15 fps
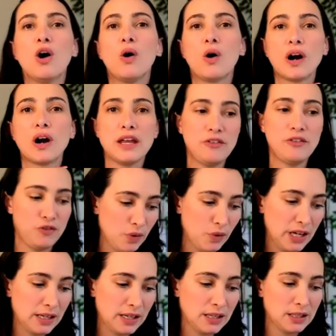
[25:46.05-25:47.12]
or if you
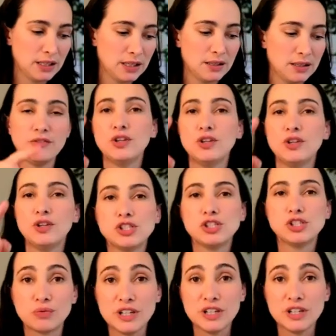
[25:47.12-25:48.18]
wanna if you need
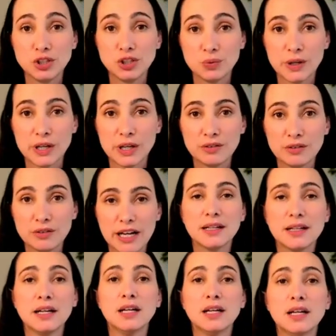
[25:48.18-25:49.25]
to redo it right